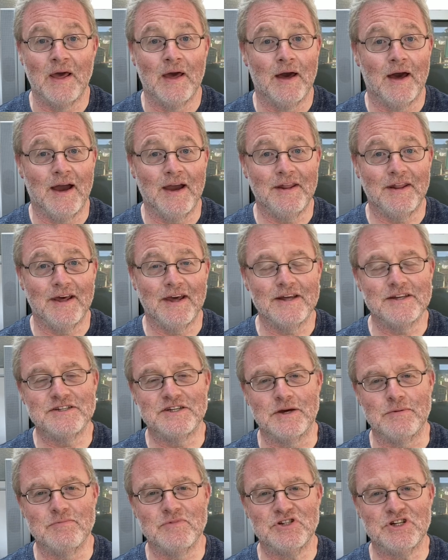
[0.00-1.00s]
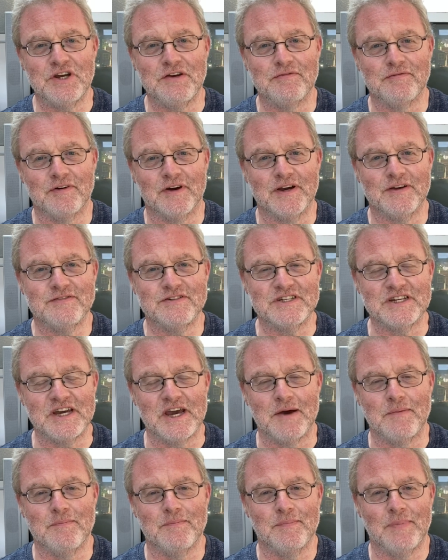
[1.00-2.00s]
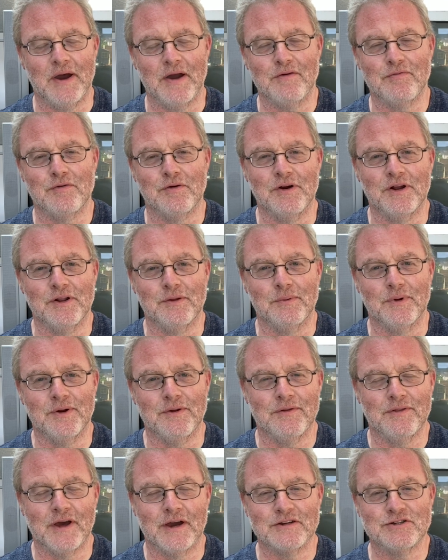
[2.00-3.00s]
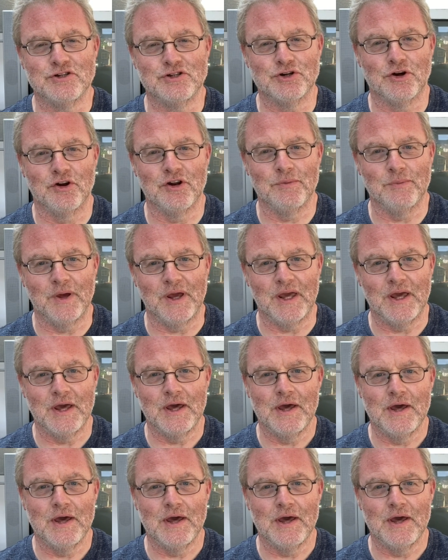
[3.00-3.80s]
Hi there, Tim G five T M, back for another one. Thanks for joining me.